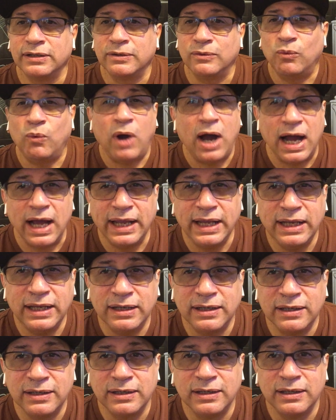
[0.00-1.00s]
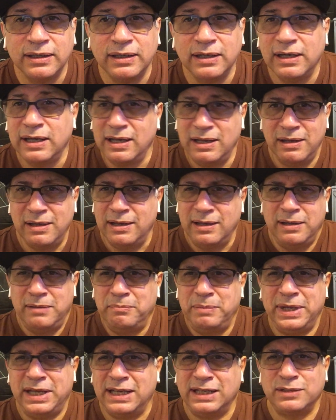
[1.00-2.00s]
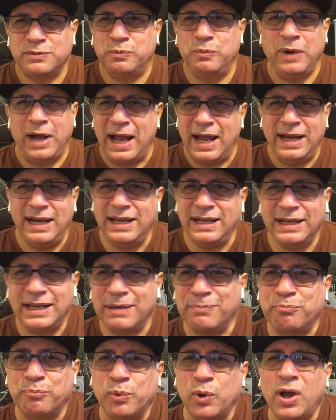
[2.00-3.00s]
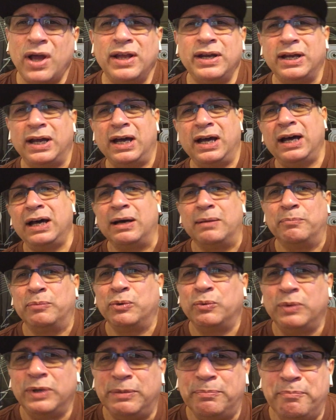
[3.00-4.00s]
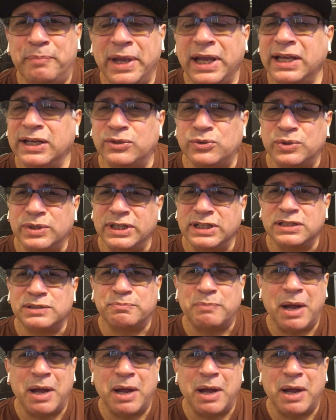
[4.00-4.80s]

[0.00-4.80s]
Why? Because I didn't get brought up with bigotries.